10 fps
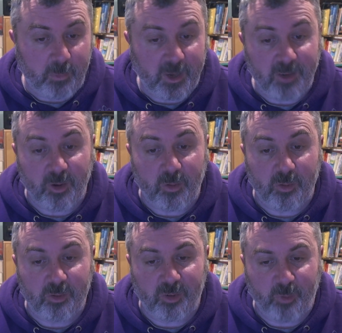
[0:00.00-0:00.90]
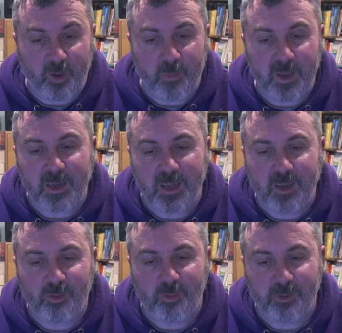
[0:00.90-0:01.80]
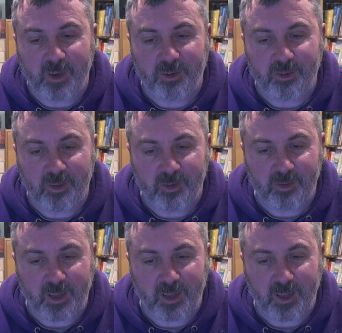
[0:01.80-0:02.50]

Please note the software may need to flash the